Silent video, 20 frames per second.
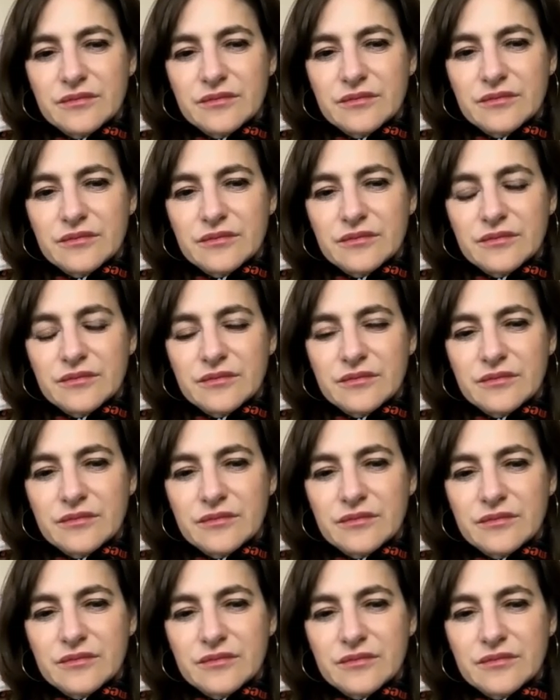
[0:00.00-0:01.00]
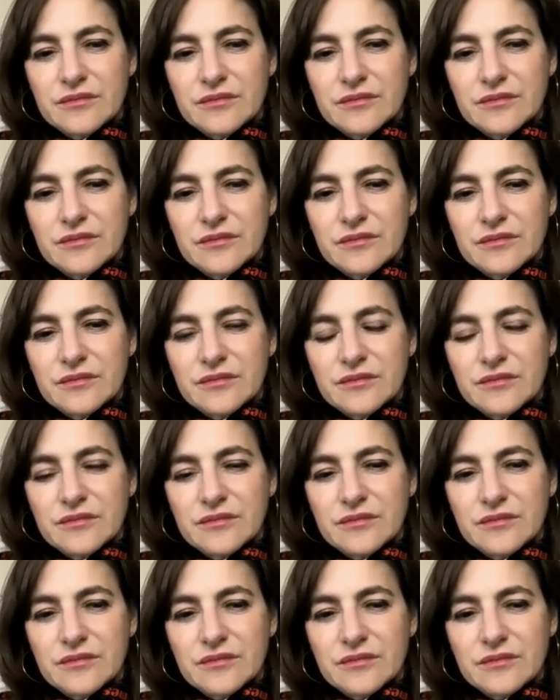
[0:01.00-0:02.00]

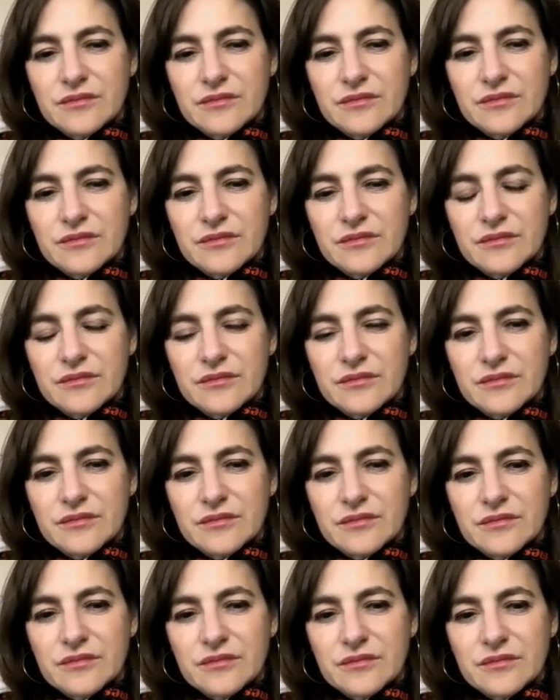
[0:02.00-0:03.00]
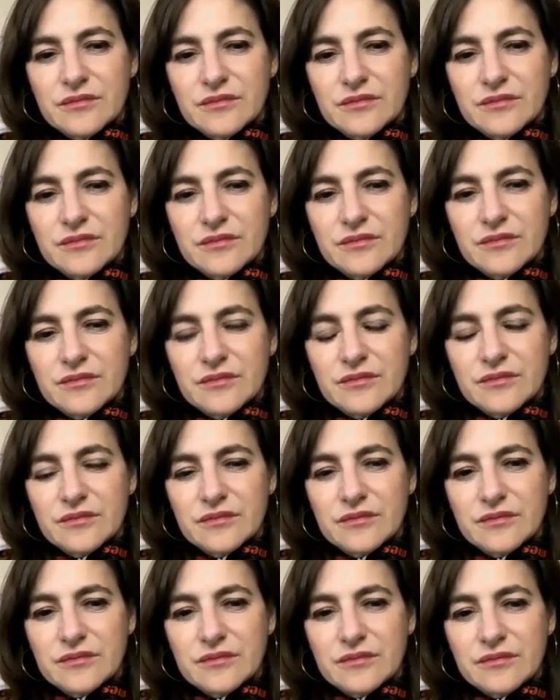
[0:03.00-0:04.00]

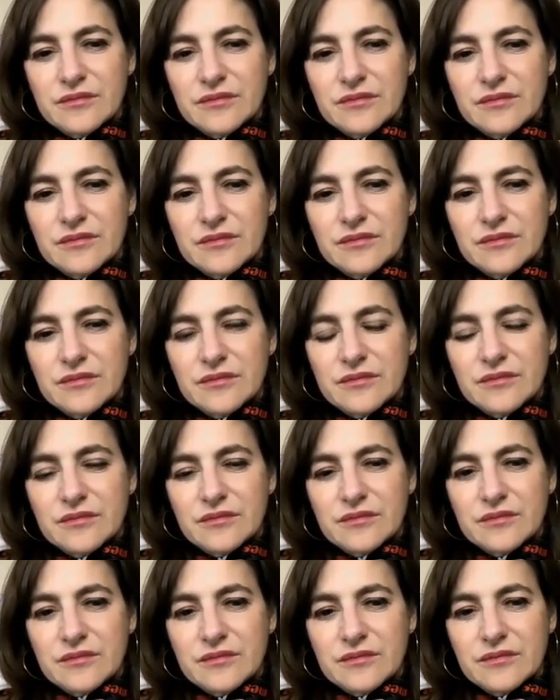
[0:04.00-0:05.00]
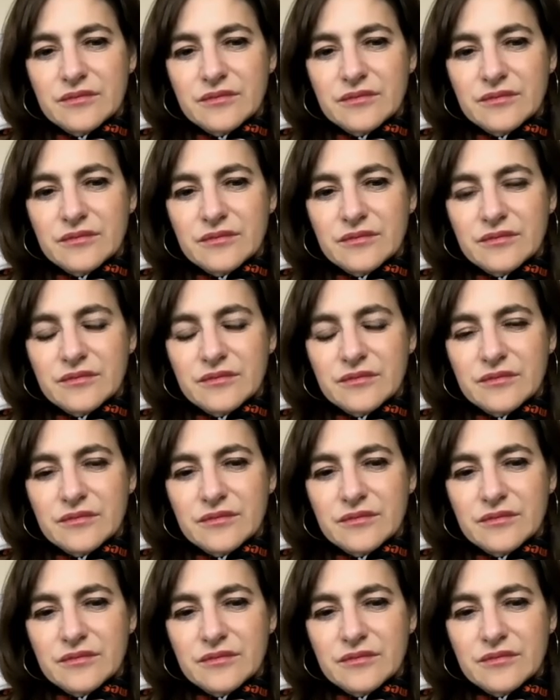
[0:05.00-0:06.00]

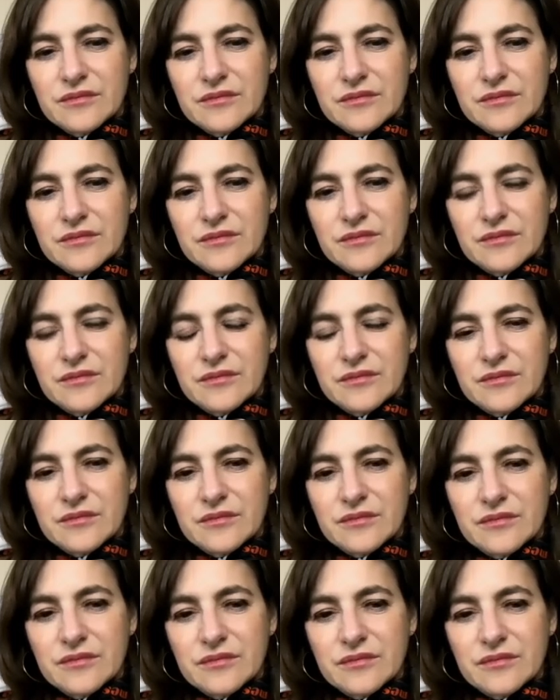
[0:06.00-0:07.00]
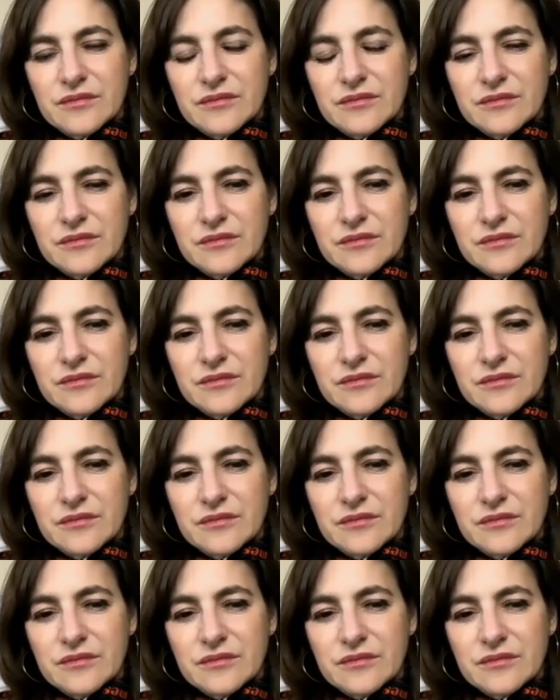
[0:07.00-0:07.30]
[no speech]